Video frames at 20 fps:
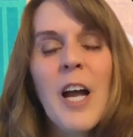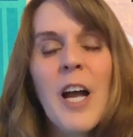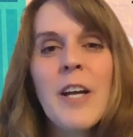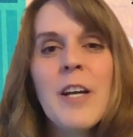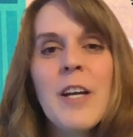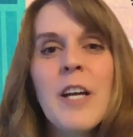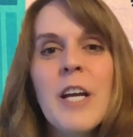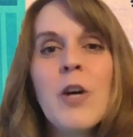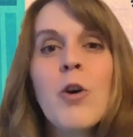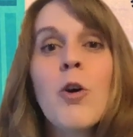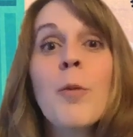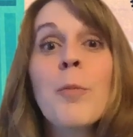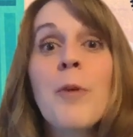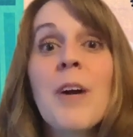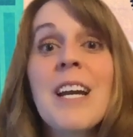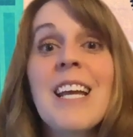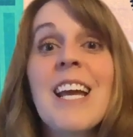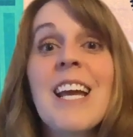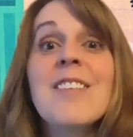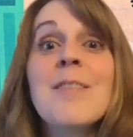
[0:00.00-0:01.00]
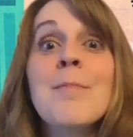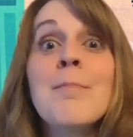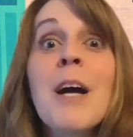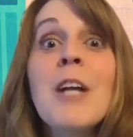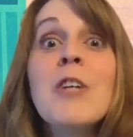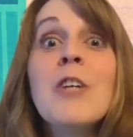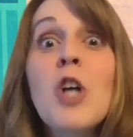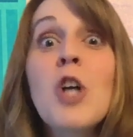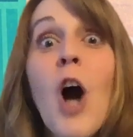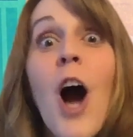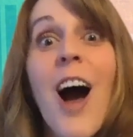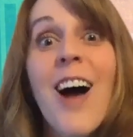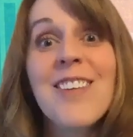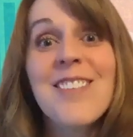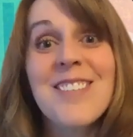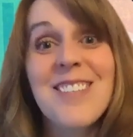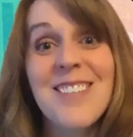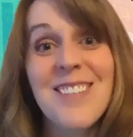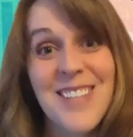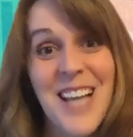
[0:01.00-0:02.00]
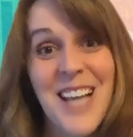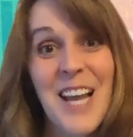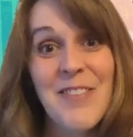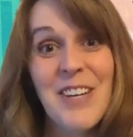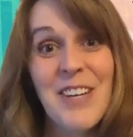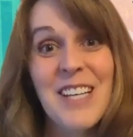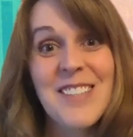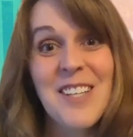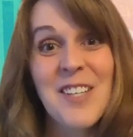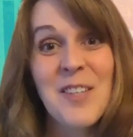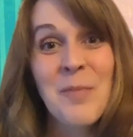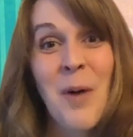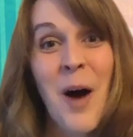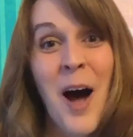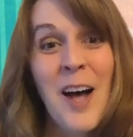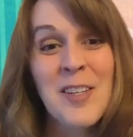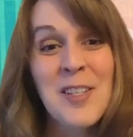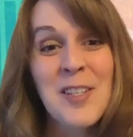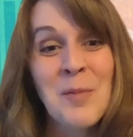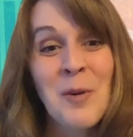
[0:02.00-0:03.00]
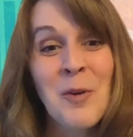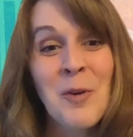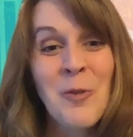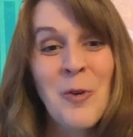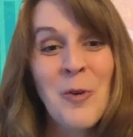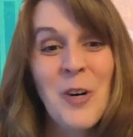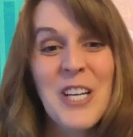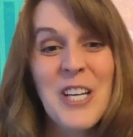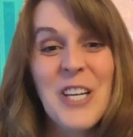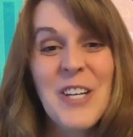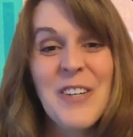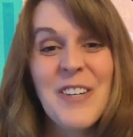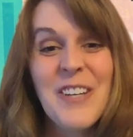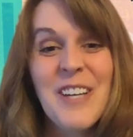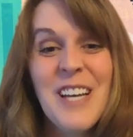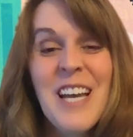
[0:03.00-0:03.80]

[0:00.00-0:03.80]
incorporating as much cost savings as possible for you.